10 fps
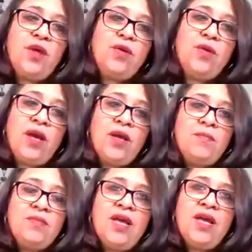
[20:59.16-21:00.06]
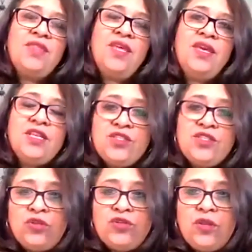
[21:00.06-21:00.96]
though, I think it's
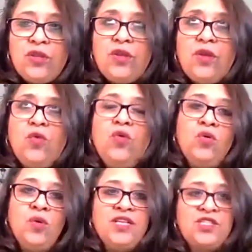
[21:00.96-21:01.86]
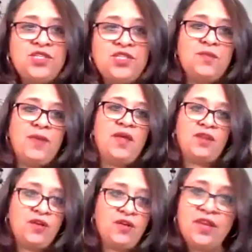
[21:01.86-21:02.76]
not always just about
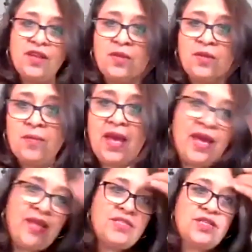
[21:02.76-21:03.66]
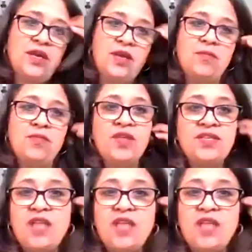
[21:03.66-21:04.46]
the curriculum and things